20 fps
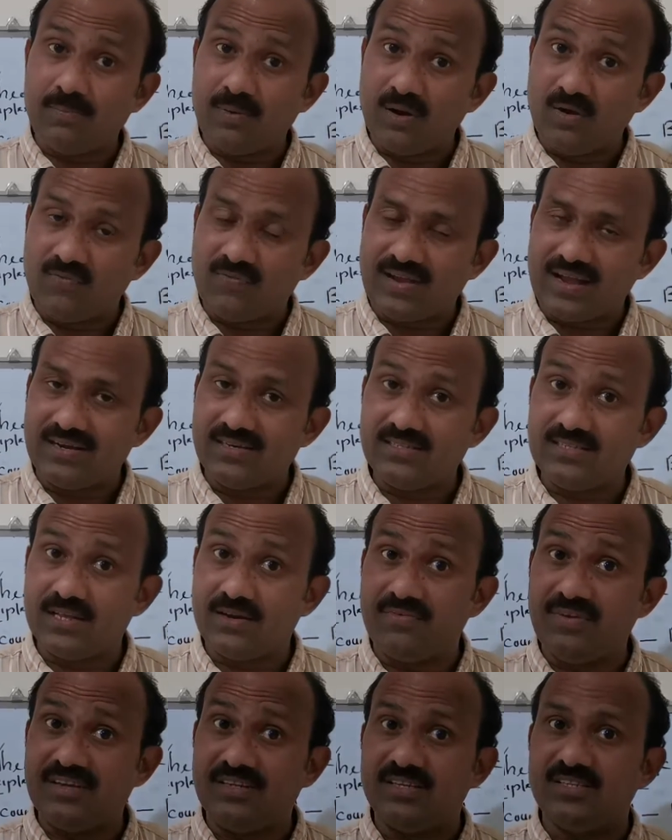of
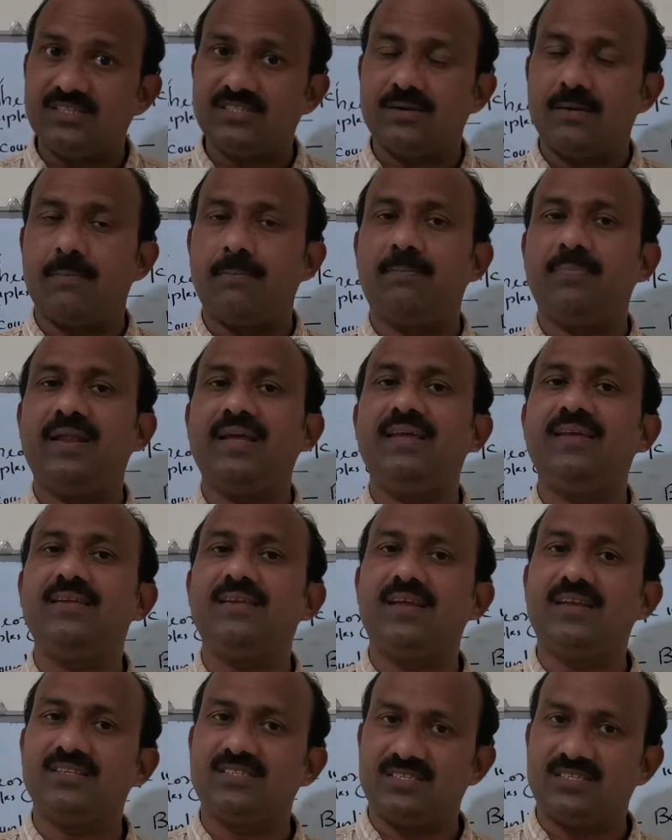conservatism, playing a